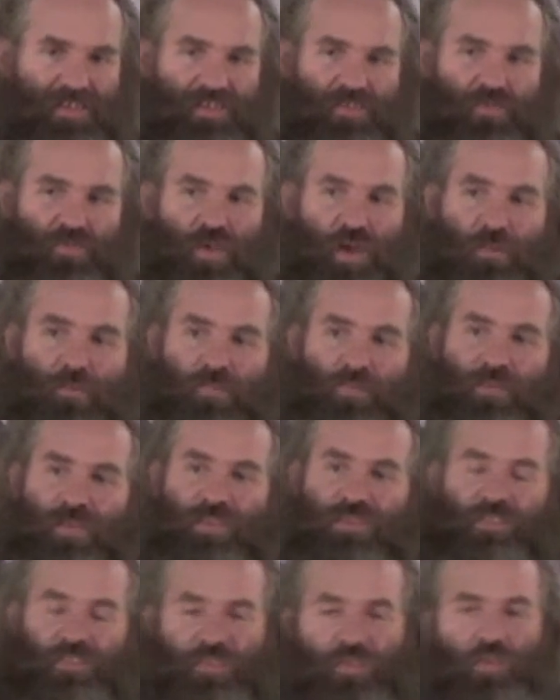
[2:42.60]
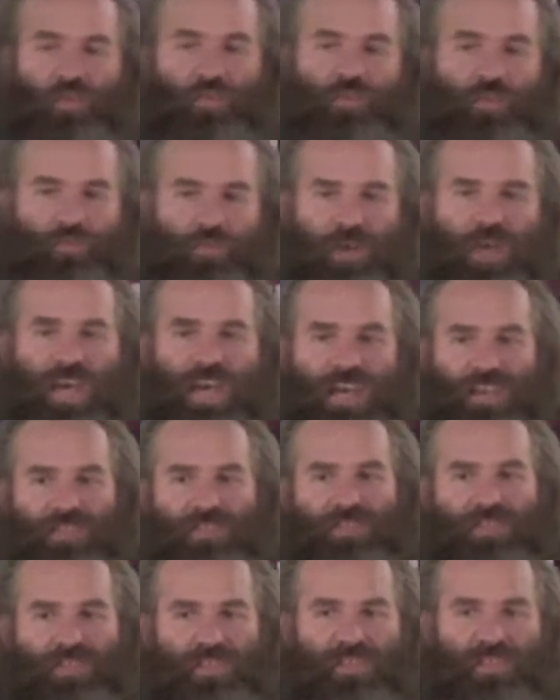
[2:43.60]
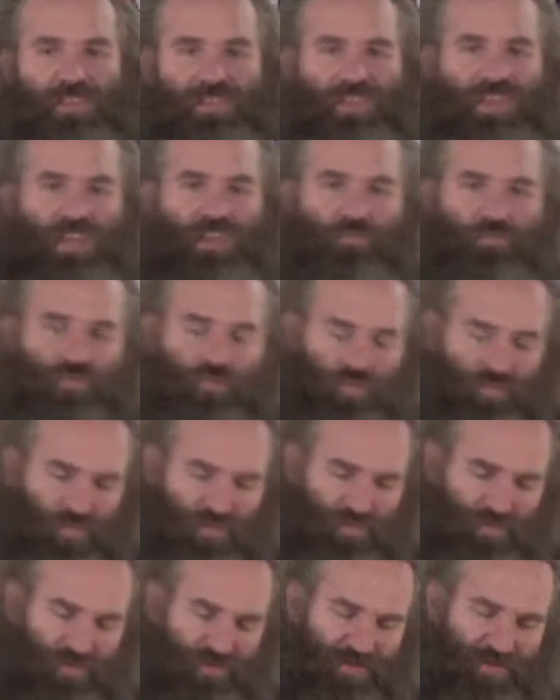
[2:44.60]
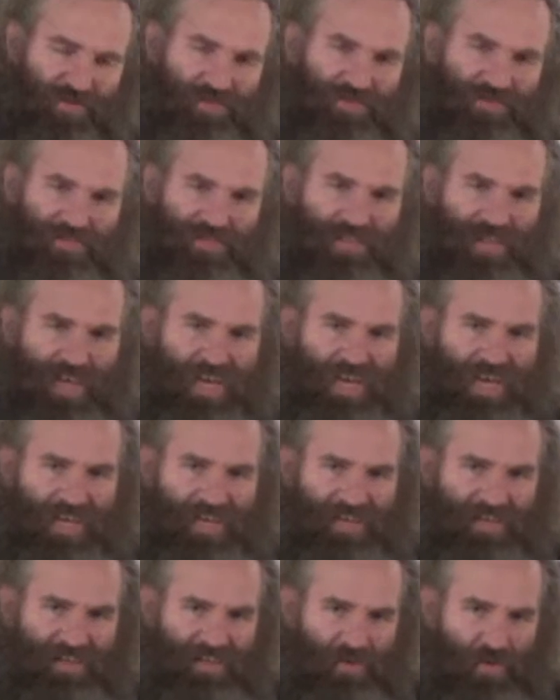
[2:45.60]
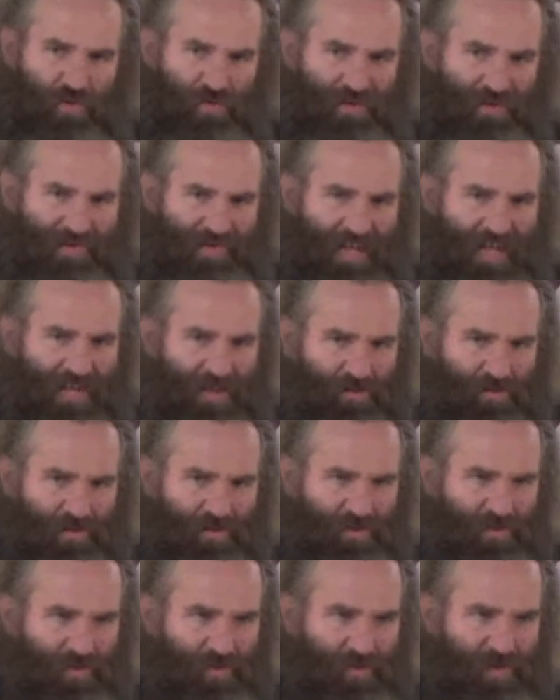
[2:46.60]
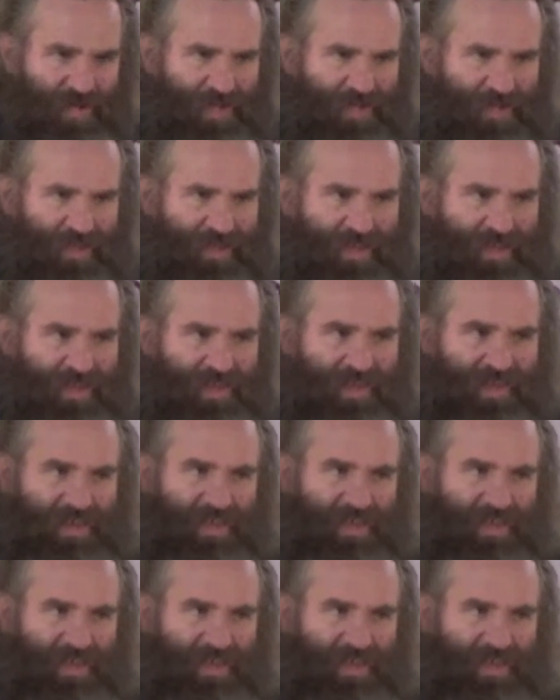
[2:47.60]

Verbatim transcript: Trump is a sociopath. Ted Cruz, like, knows exactly what he's doing.